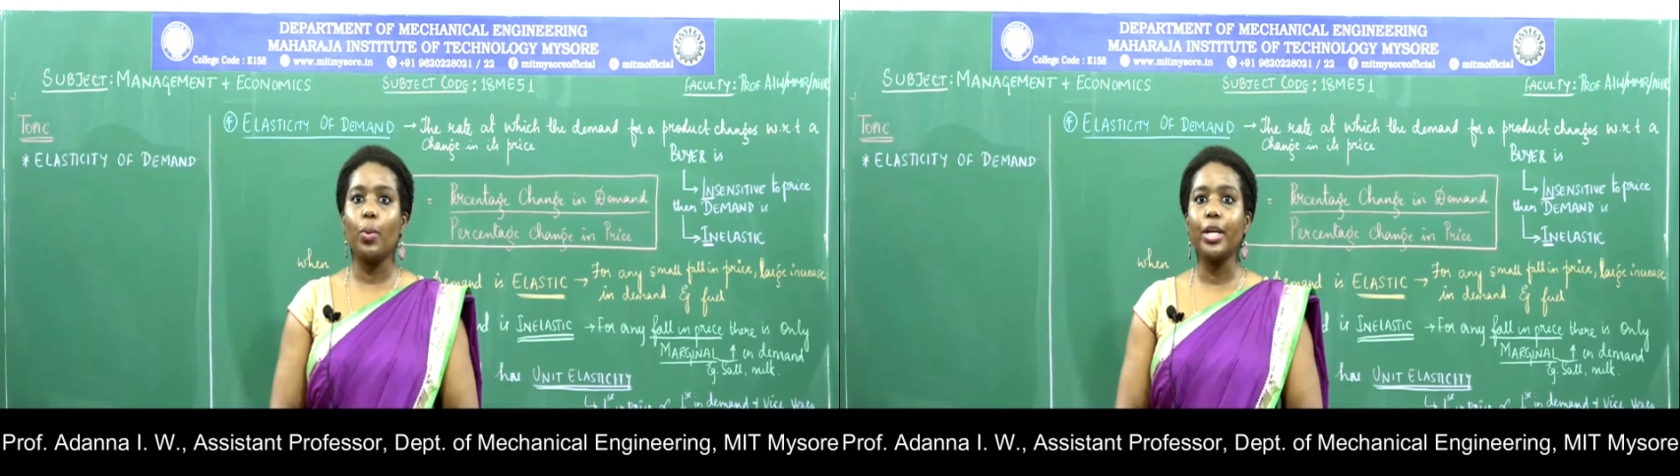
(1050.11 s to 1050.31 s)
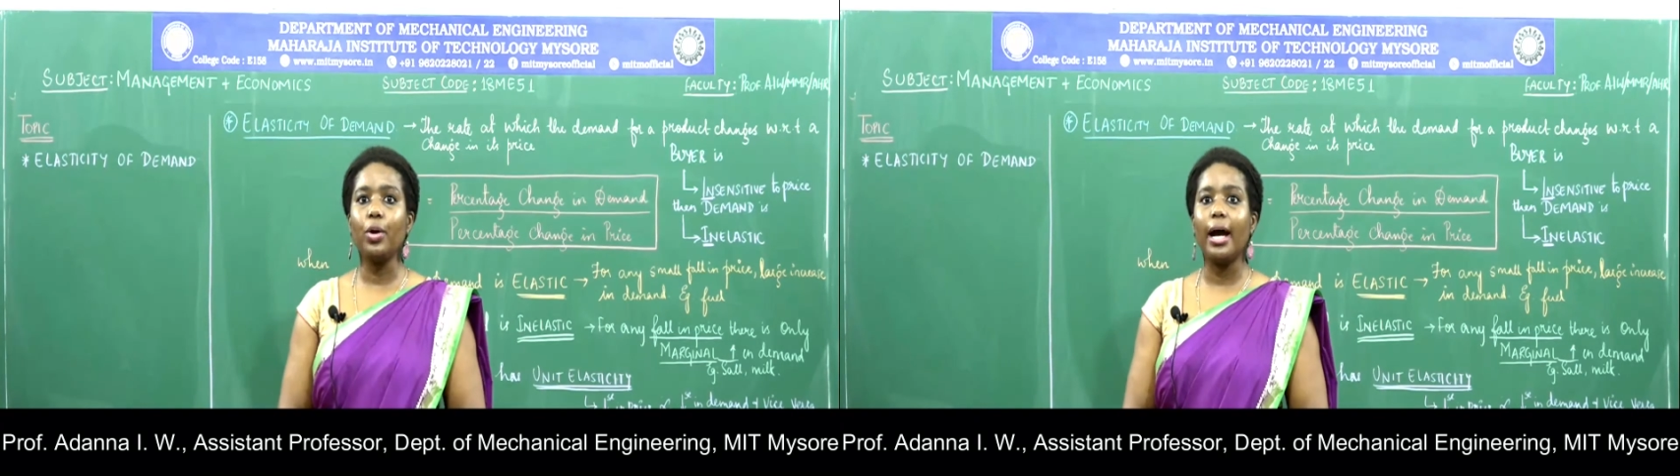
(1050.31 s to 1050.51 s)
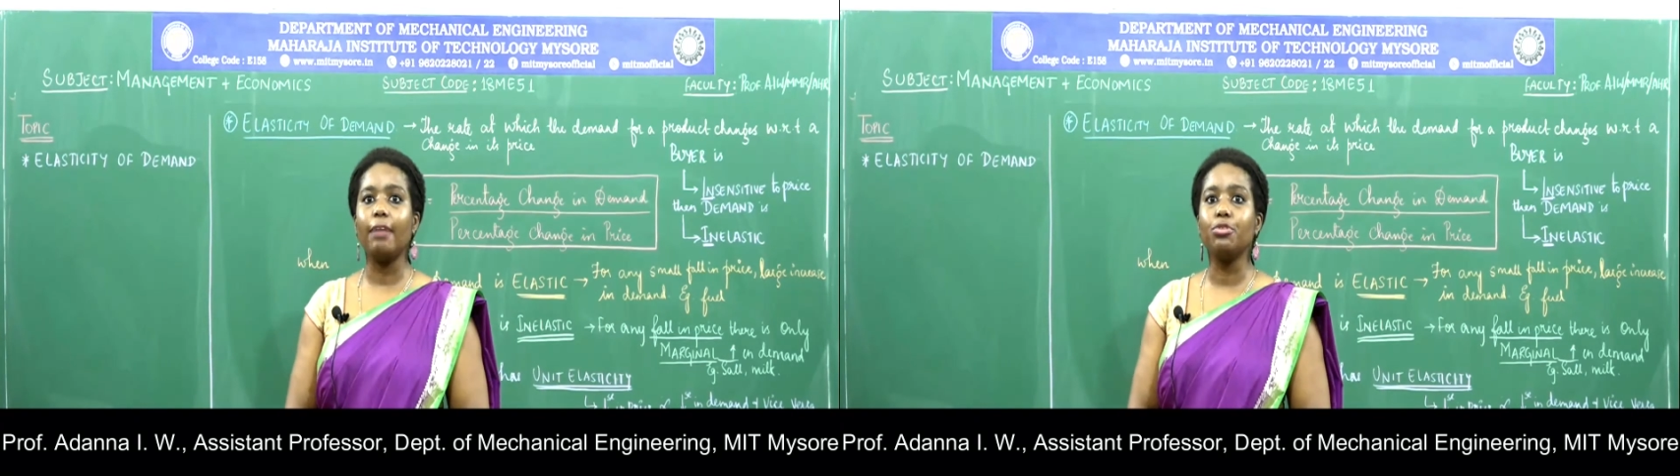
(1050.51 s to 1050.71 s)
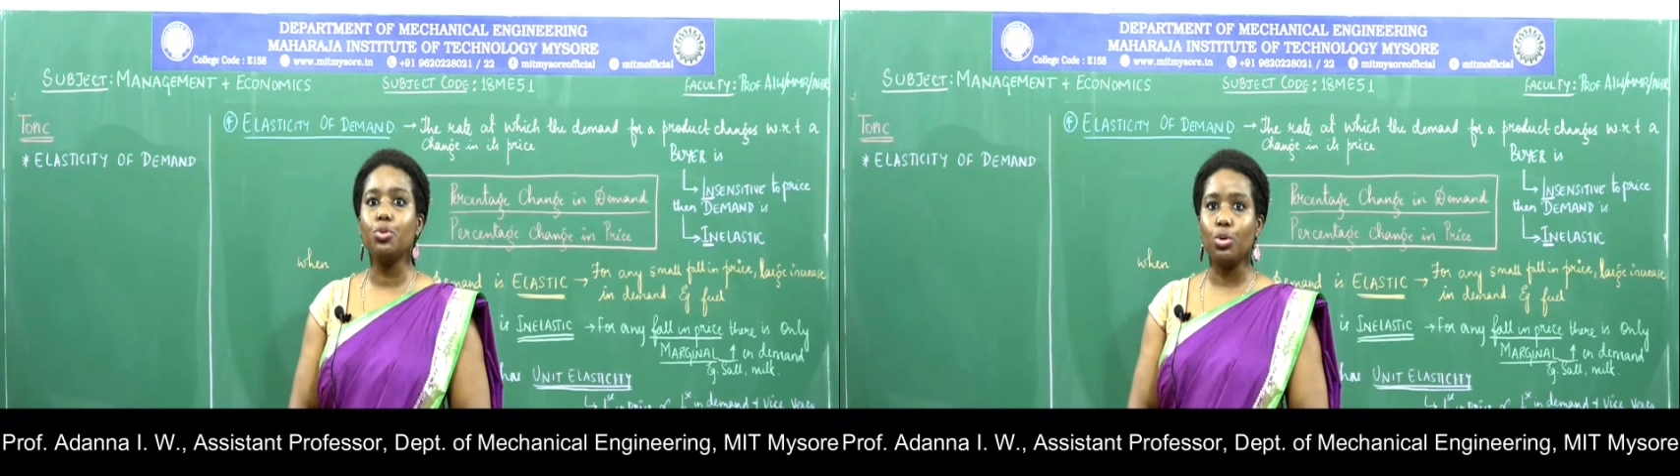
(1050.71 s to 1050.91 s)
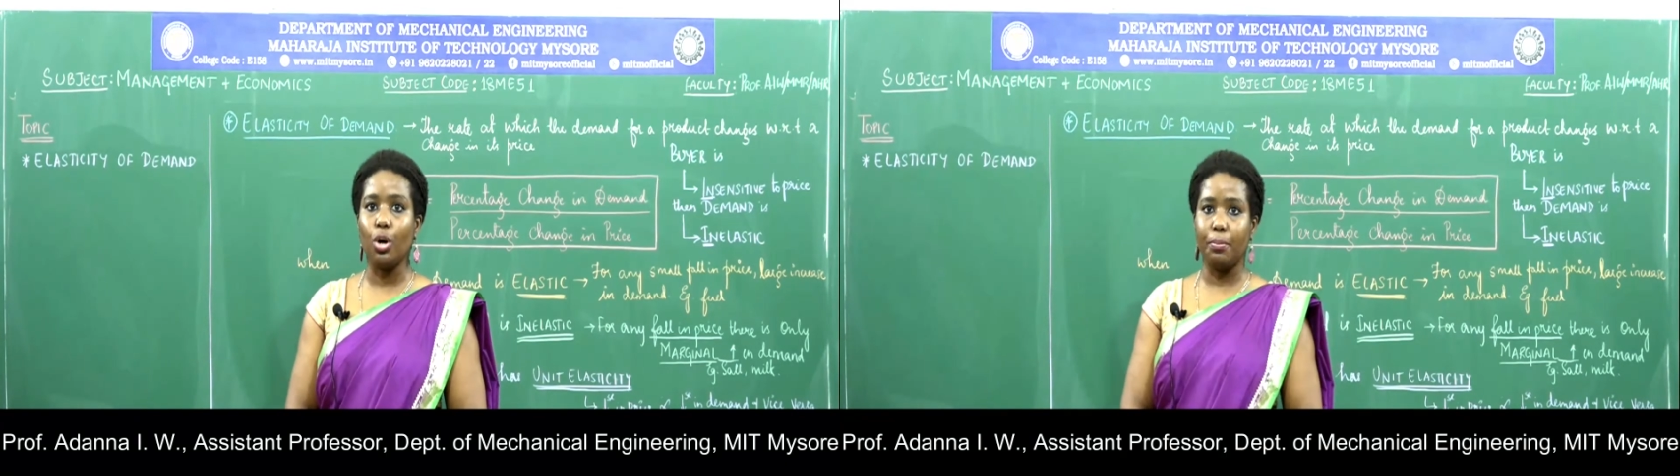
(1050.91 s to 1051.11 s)
when you
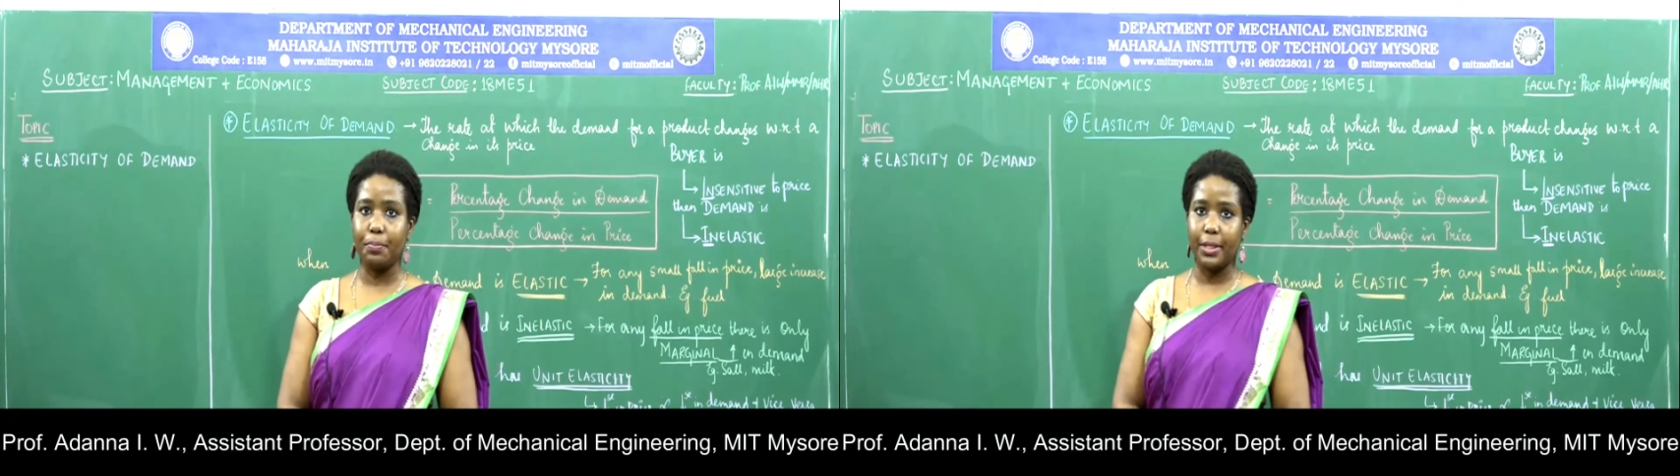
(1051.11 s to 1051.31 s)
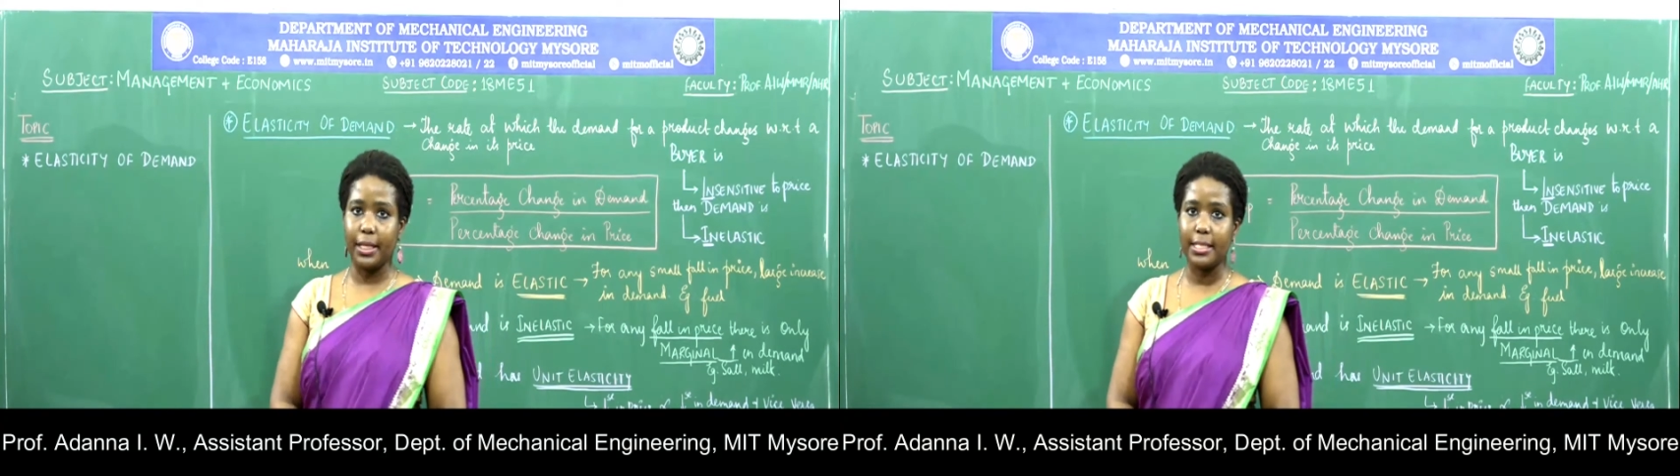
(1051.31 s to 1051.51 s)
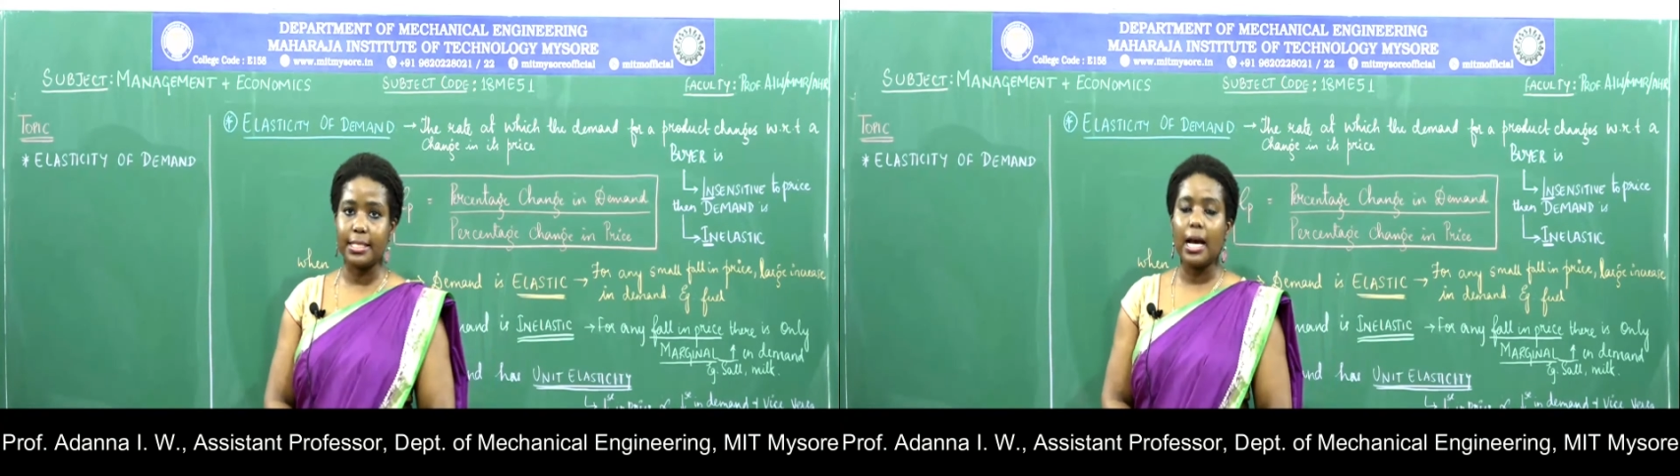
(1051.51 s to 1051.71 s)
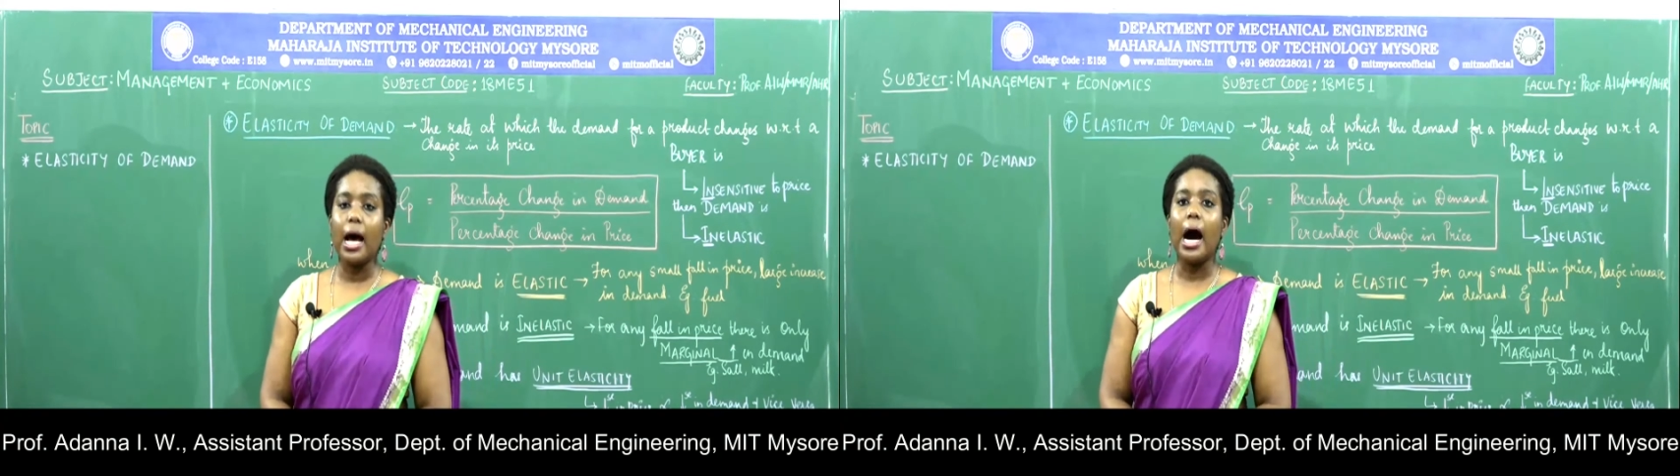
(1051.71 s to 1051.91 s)
have two components,